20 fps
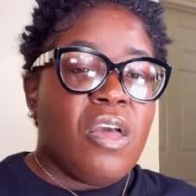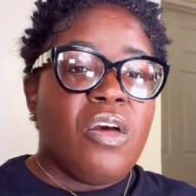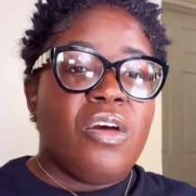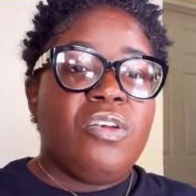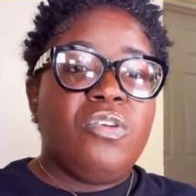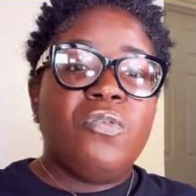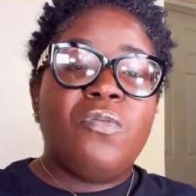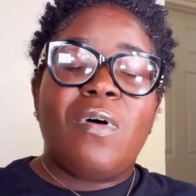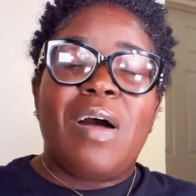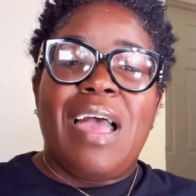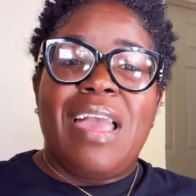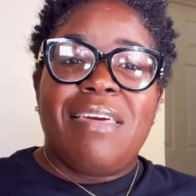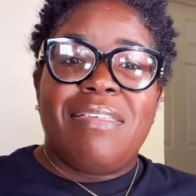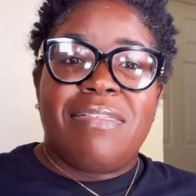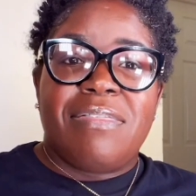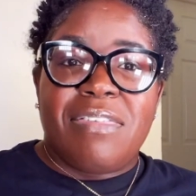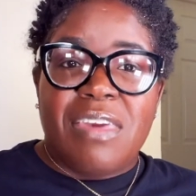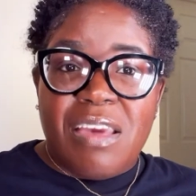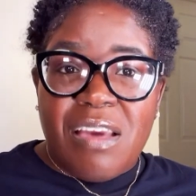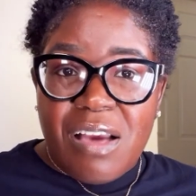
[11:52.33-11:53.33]
Do I
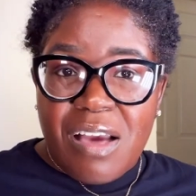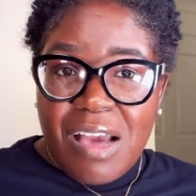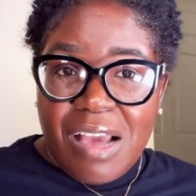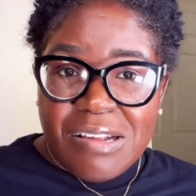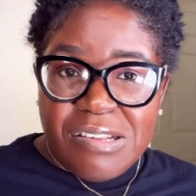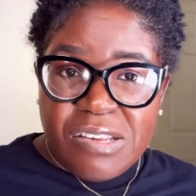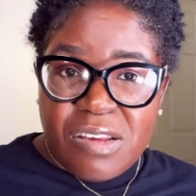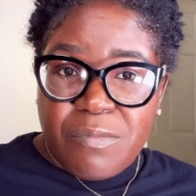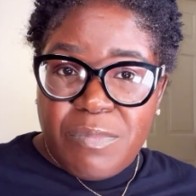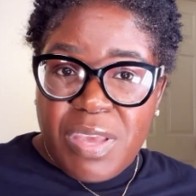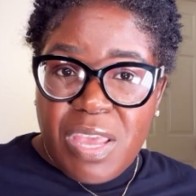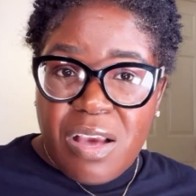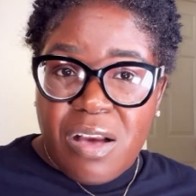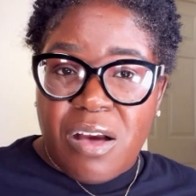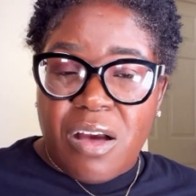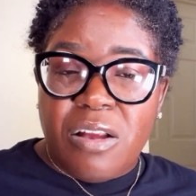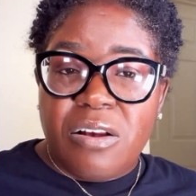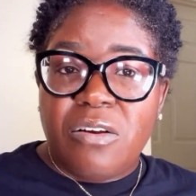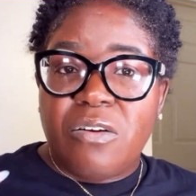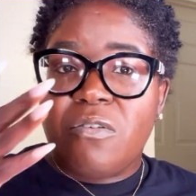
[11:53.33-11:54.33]
think a
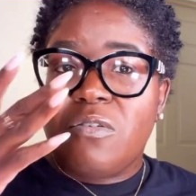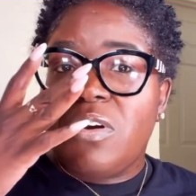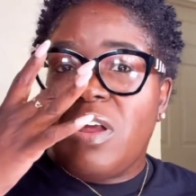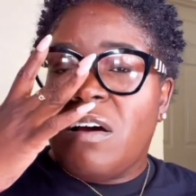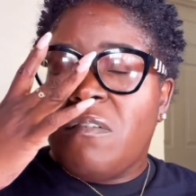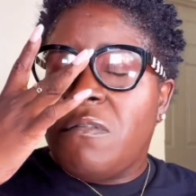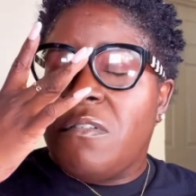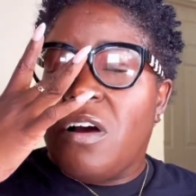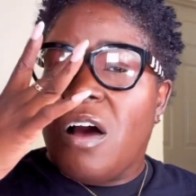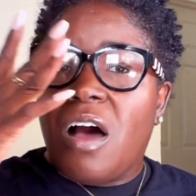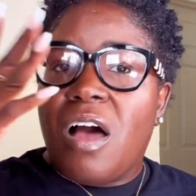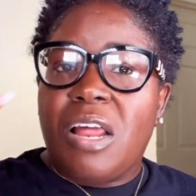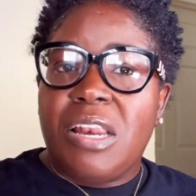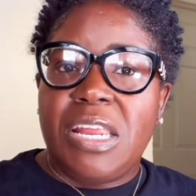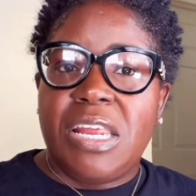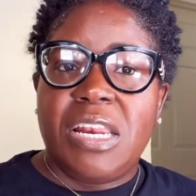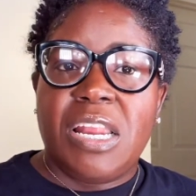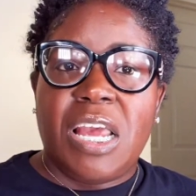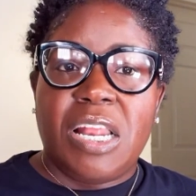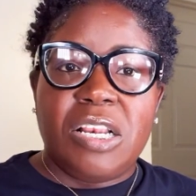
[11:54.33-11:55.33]
Jamaican could have gone
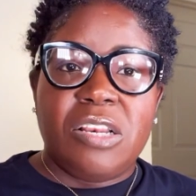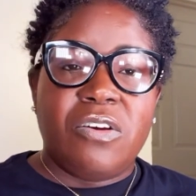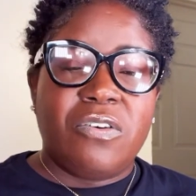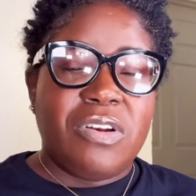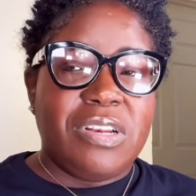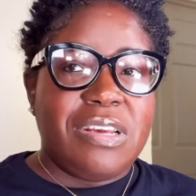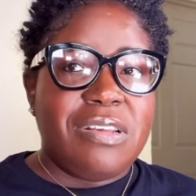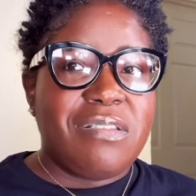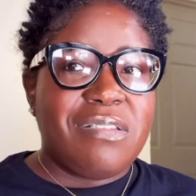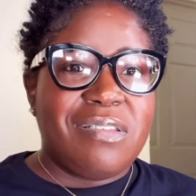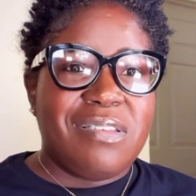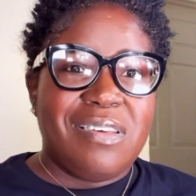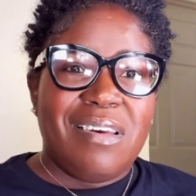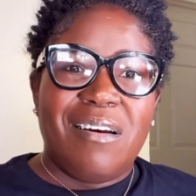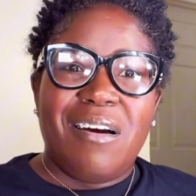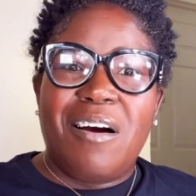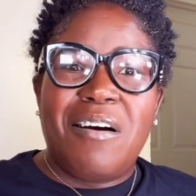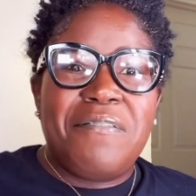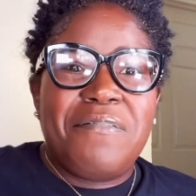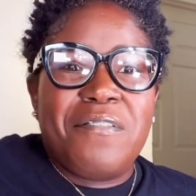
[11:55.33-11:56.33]
in and done it?
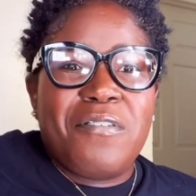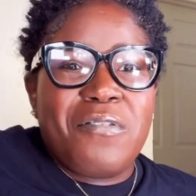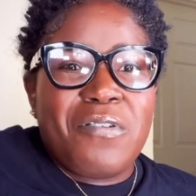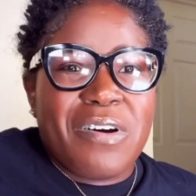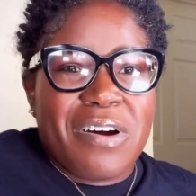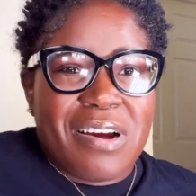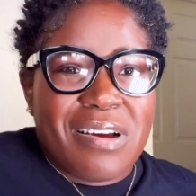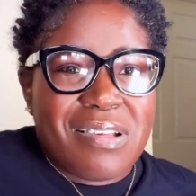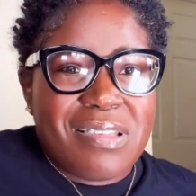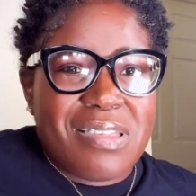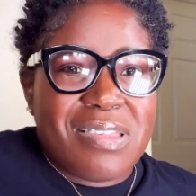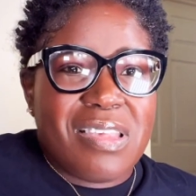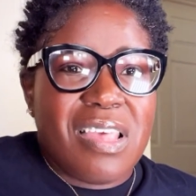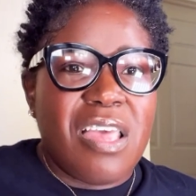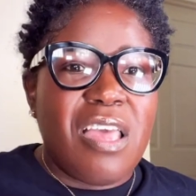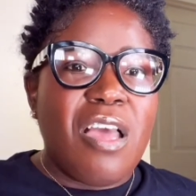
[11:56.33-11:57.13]
Of course.